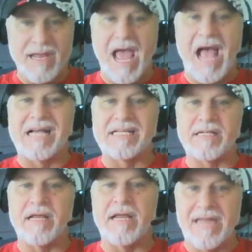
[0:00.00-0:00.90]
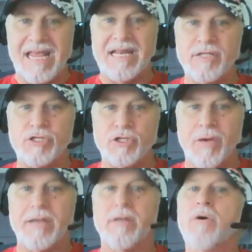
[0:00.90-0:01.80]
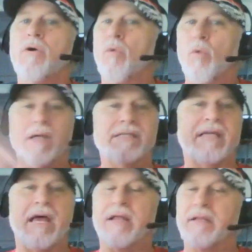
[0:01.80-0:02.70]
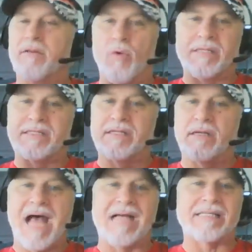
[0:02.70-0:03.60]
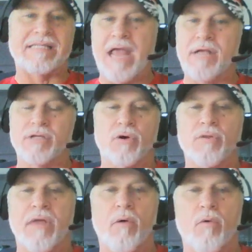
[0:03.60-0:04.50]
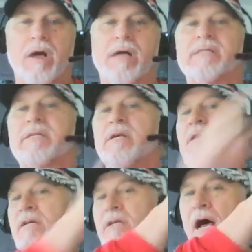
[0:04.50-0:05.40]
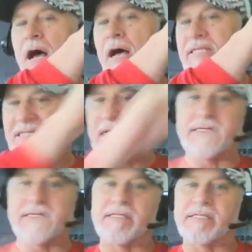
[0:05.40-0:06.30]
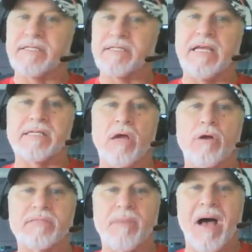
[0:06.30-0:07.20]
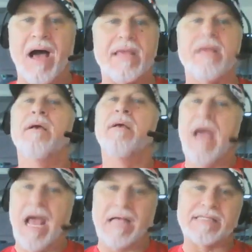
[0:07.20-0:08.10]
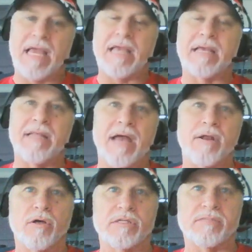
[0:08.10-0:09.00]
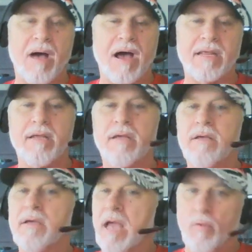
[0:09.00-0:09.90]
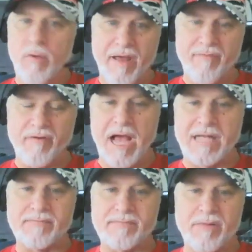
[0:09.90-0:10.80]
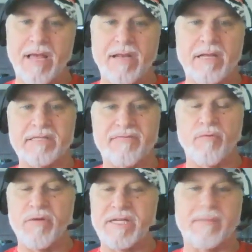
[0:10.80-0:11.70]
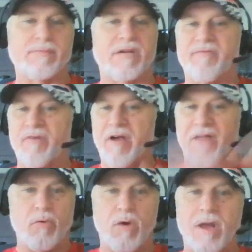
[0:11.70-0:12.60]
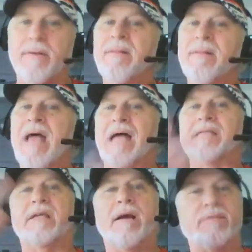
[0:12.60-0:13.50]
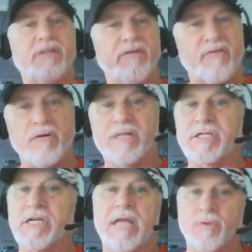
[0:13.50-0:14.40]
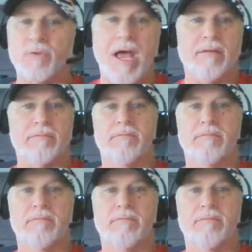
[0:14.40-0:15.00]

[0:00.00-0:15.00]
that has an end to it. Once the last angel that was sentenced to his host body has taken that host body, and whatever God's plan is for redemption for everyone has come to fruition, guess what?